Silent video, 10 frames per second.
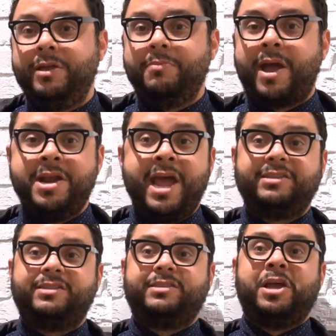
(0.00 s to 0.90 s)
be my
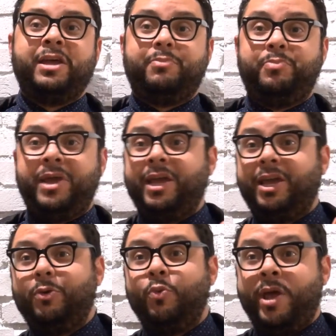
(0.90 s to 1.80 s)
next like big
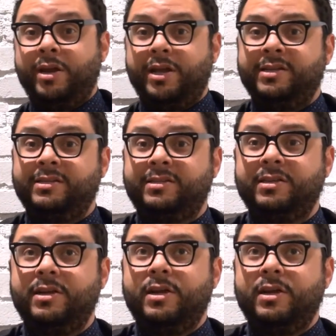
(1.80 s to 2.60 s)
win is